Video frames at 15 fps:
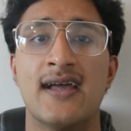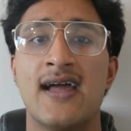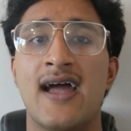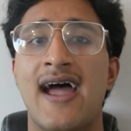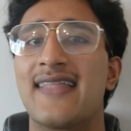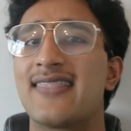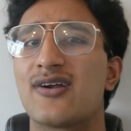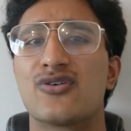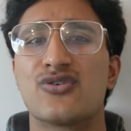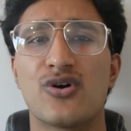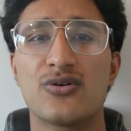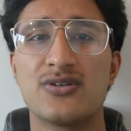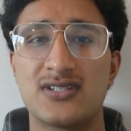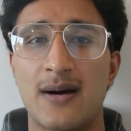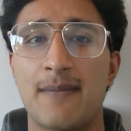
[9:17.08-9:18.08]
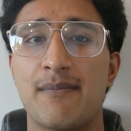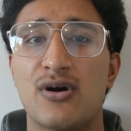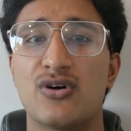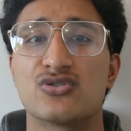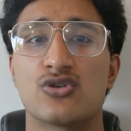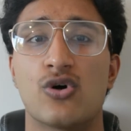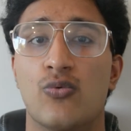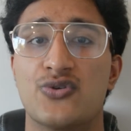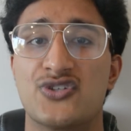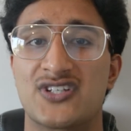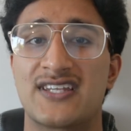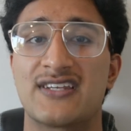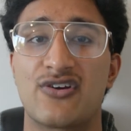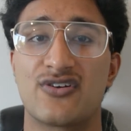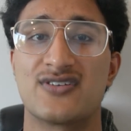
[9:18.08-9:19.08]
And there are no dumbbells which
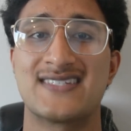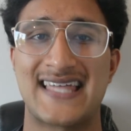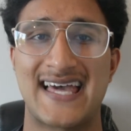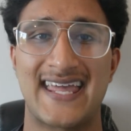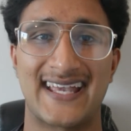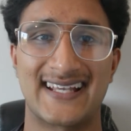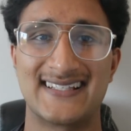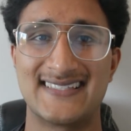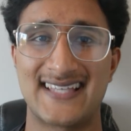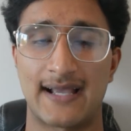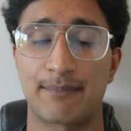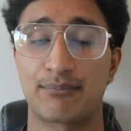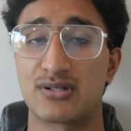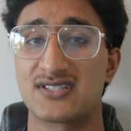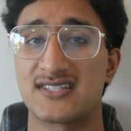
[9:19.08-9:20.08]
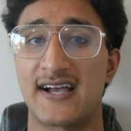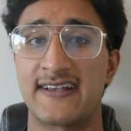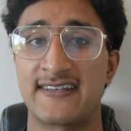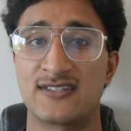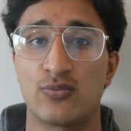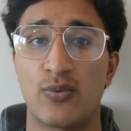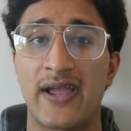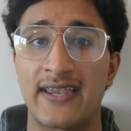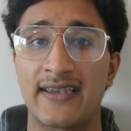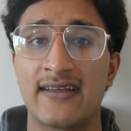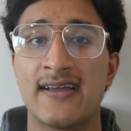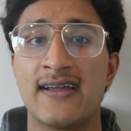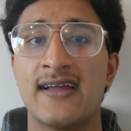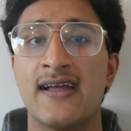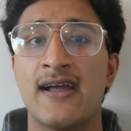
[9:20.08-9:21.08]
can go to that exact precise weight,
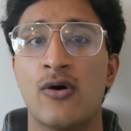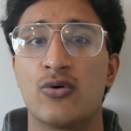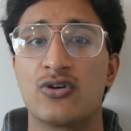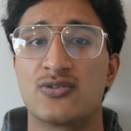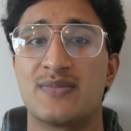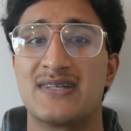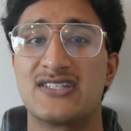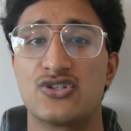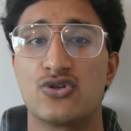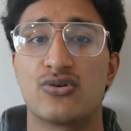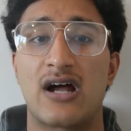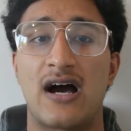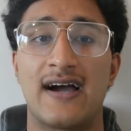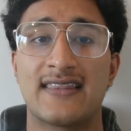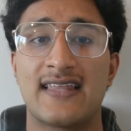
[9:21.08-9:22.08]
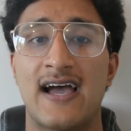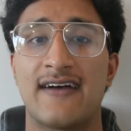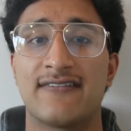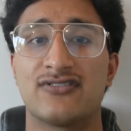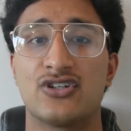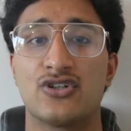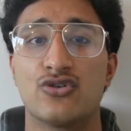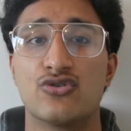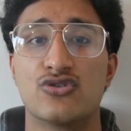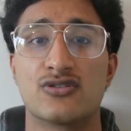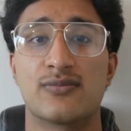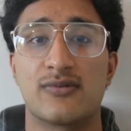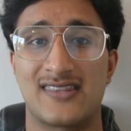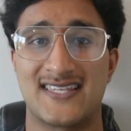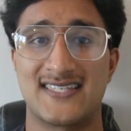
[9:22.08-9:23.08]
which means you'd either have to use
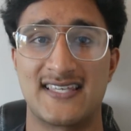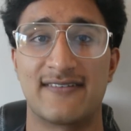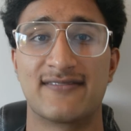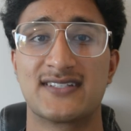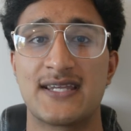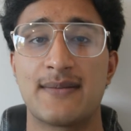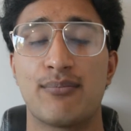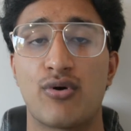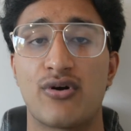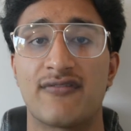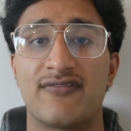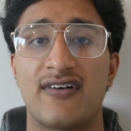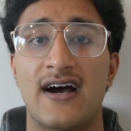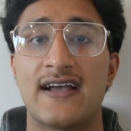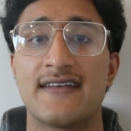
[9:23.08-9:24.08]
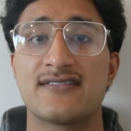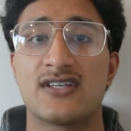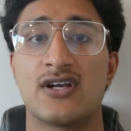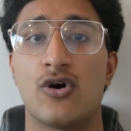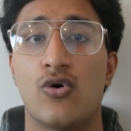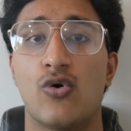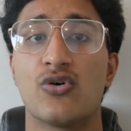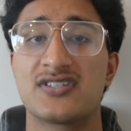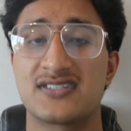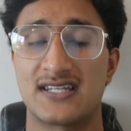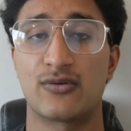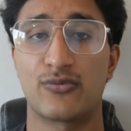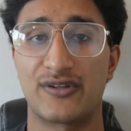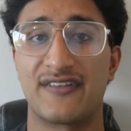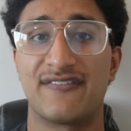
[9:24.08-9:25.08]
the 17.5s or
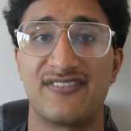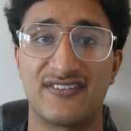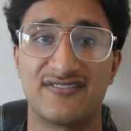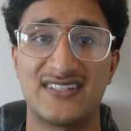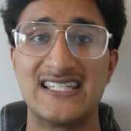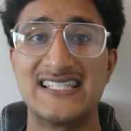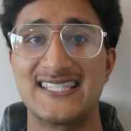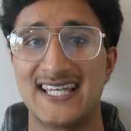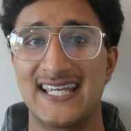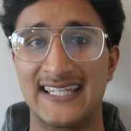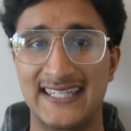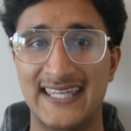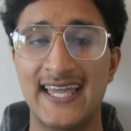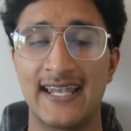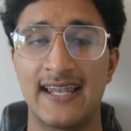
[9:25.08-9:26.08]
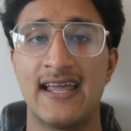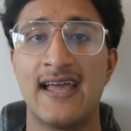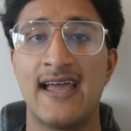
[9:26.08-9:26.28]
stick with the 15s again.